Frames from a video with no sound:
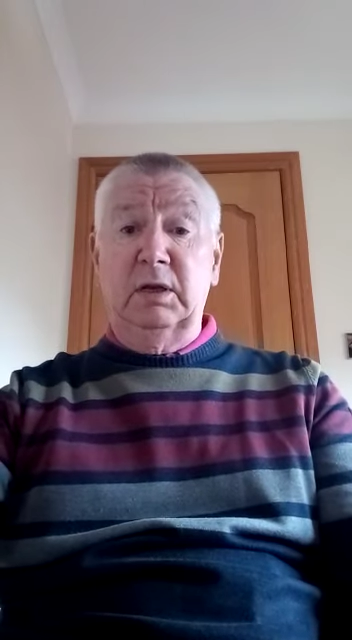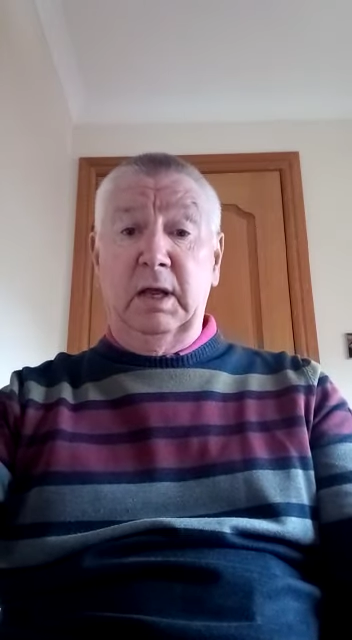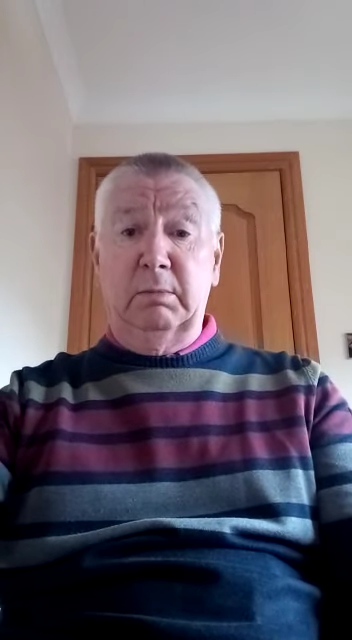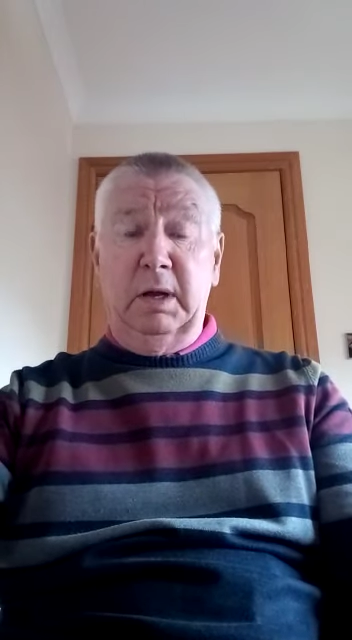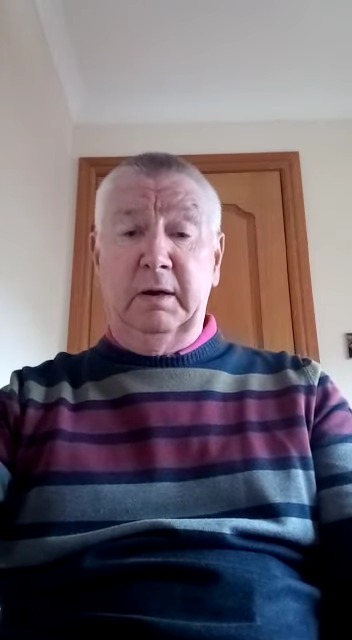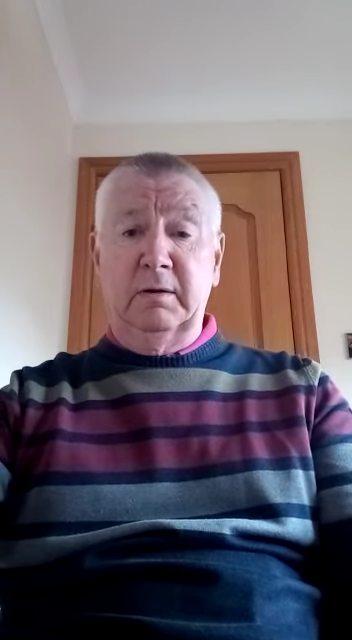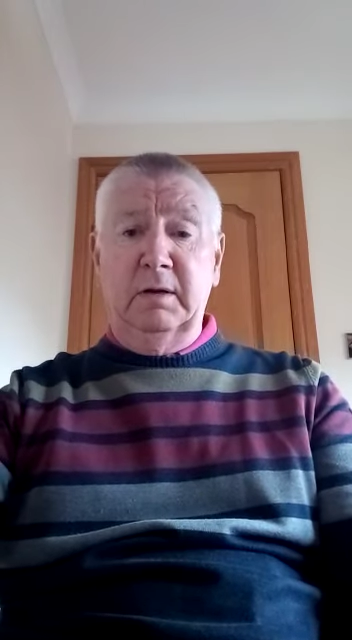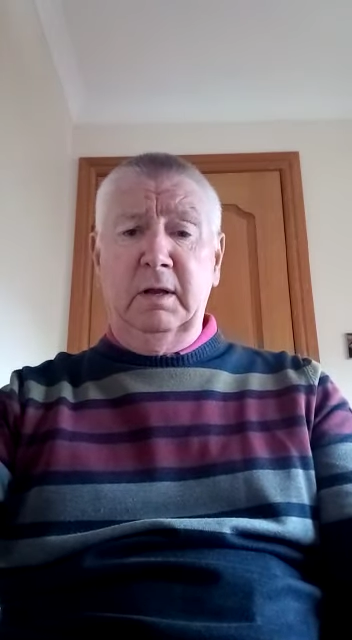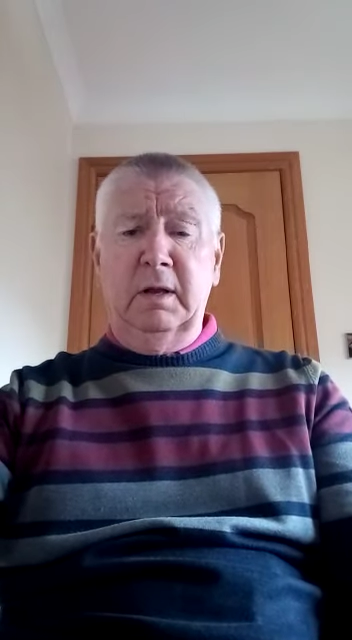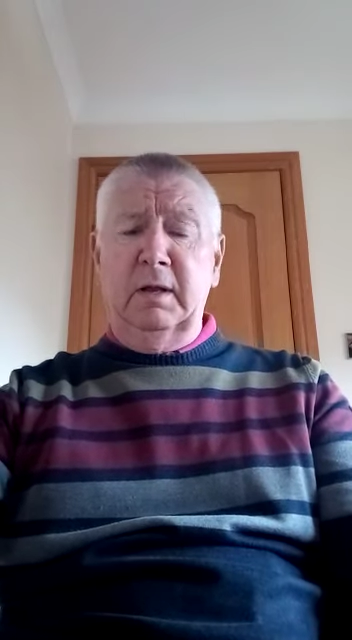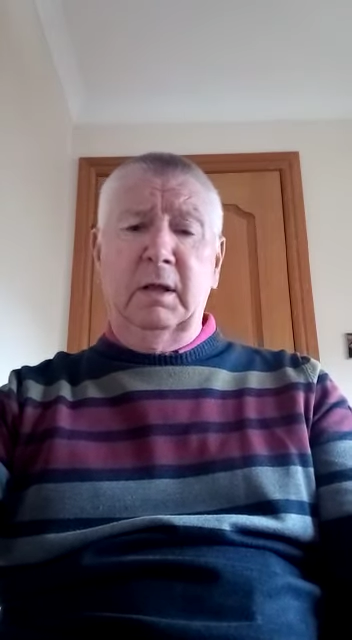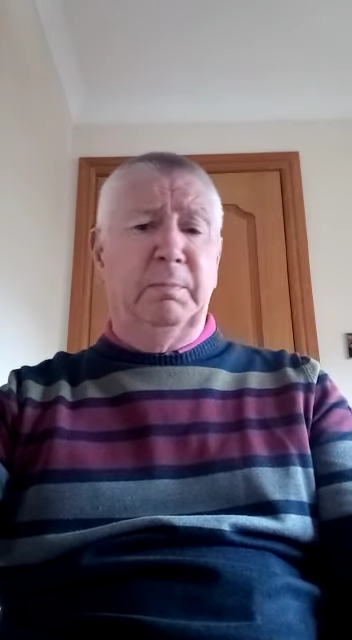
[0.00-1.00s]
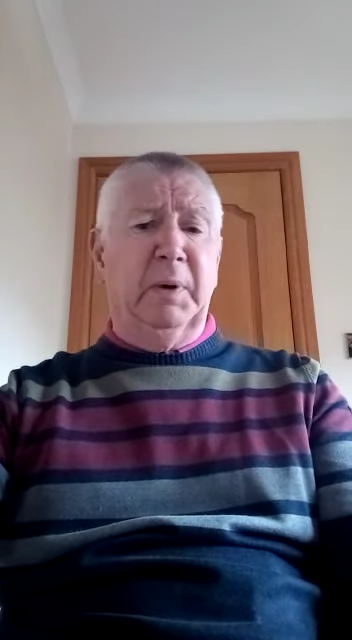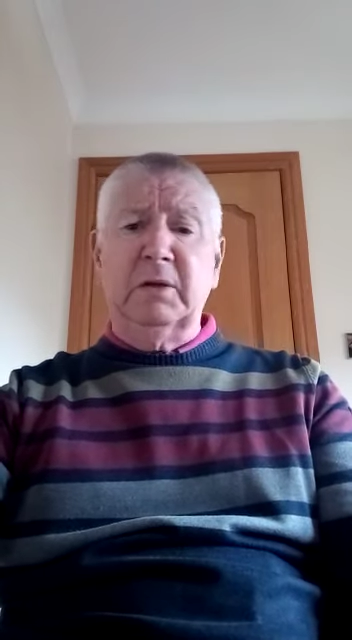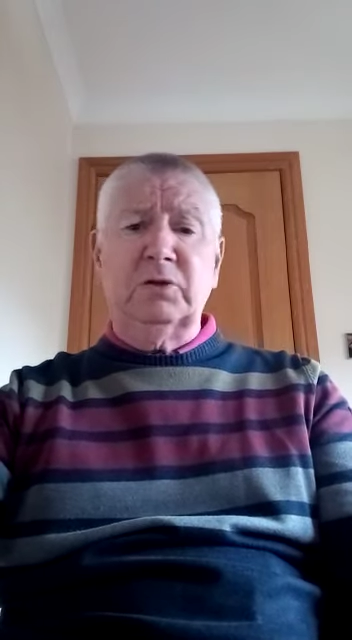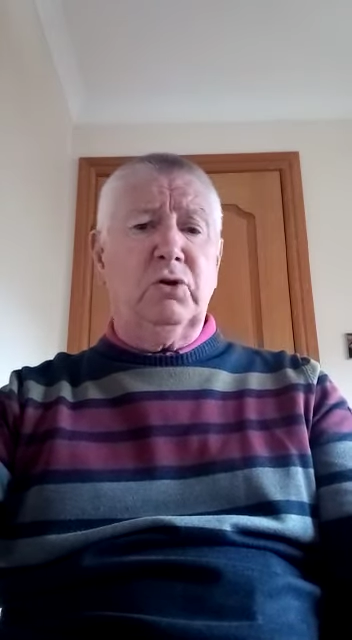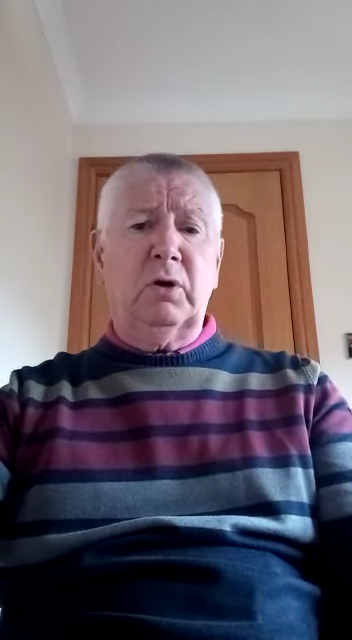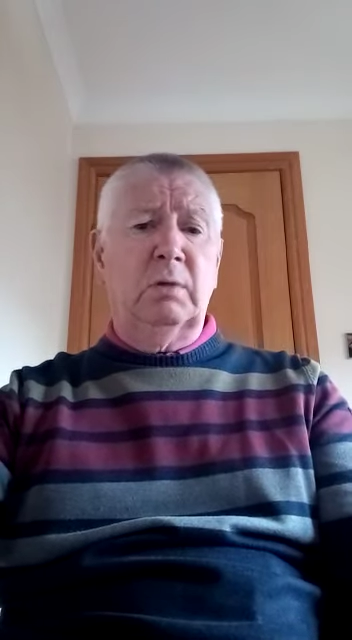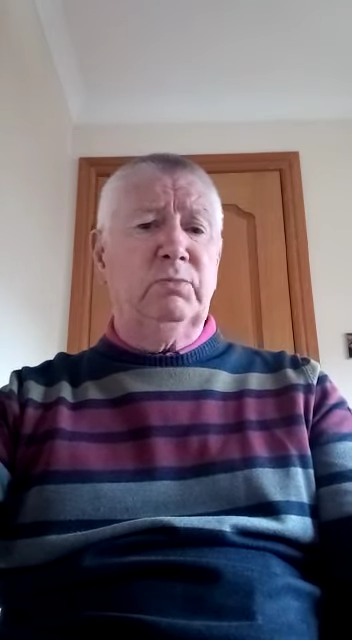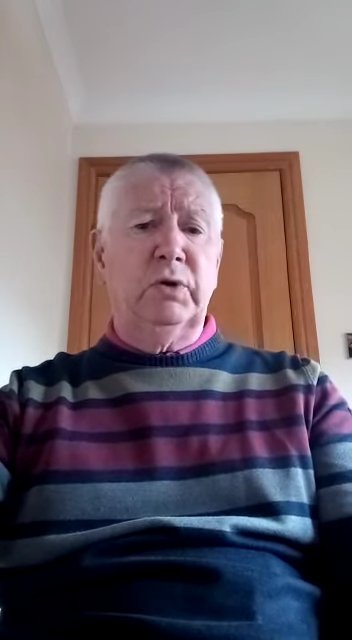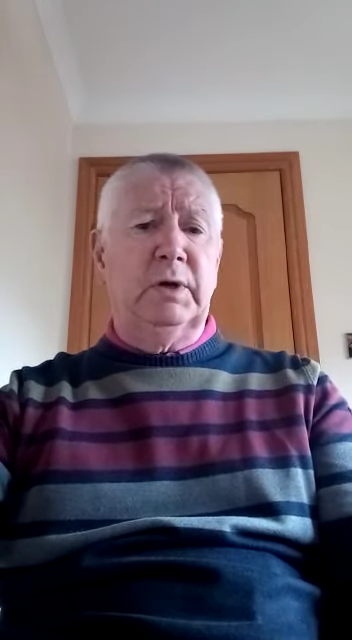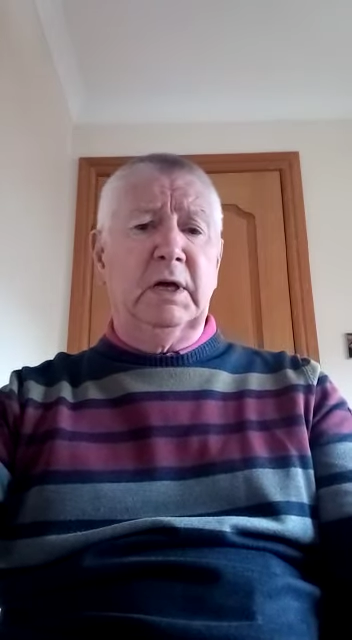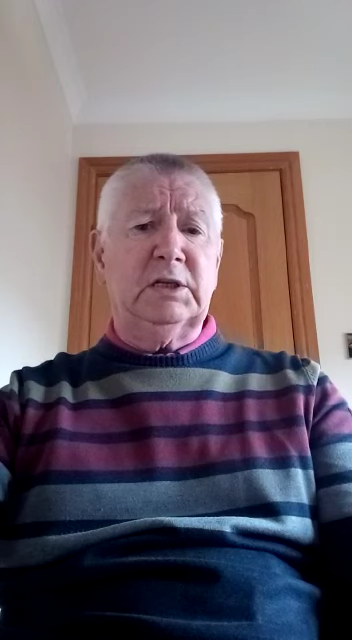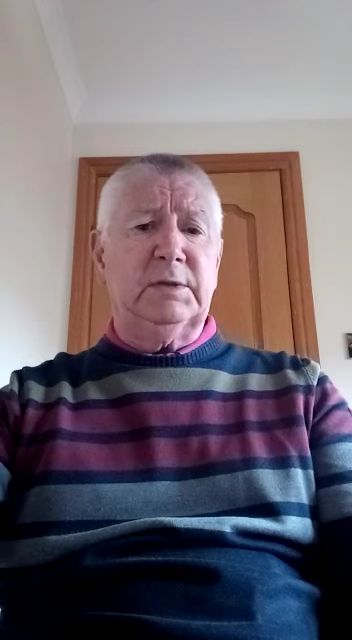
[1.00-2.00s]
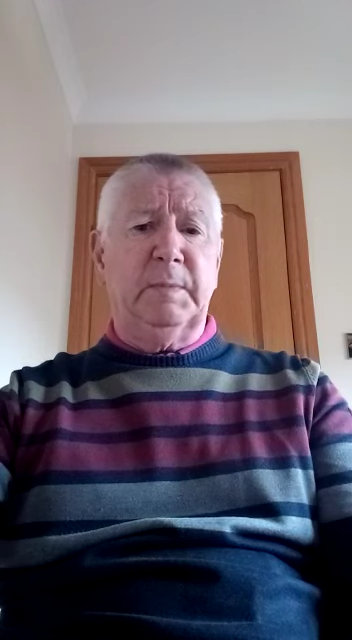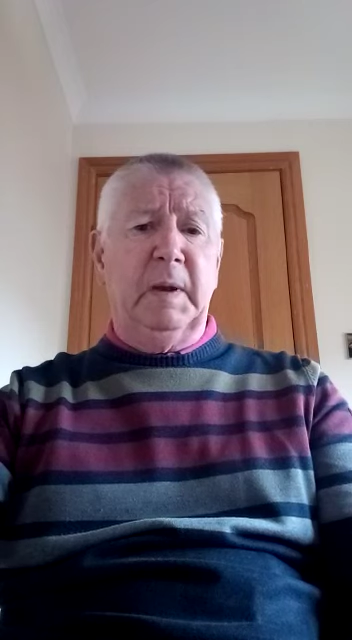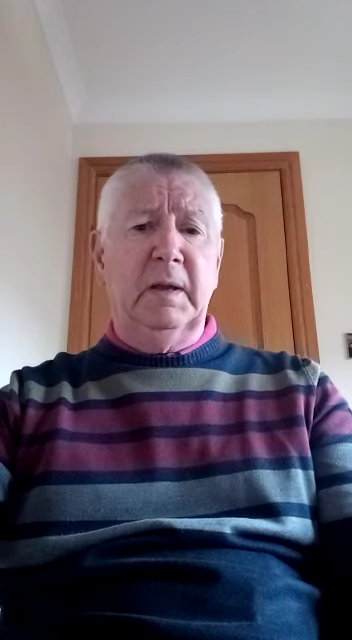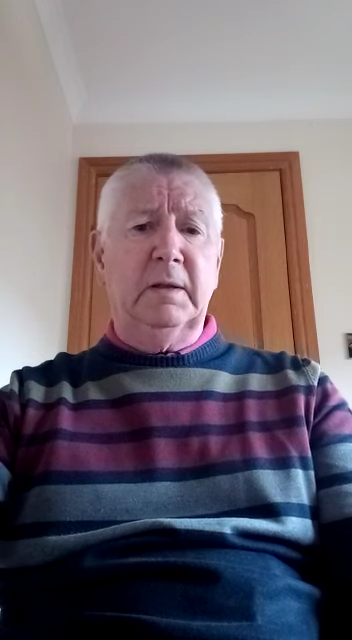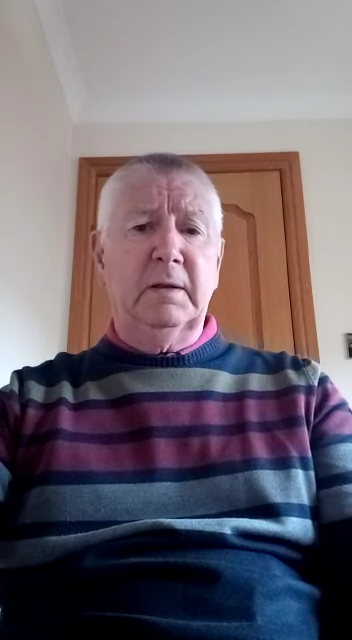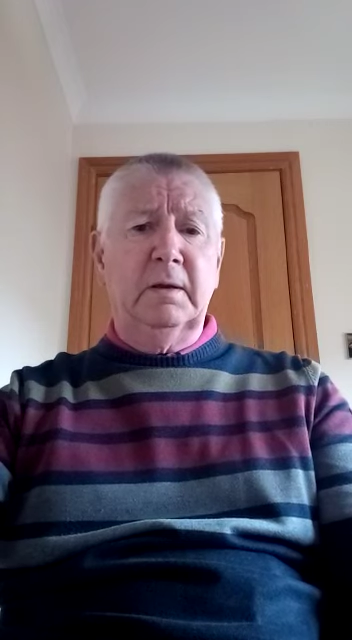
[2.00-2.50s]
glabber. The burns all come down at a spate.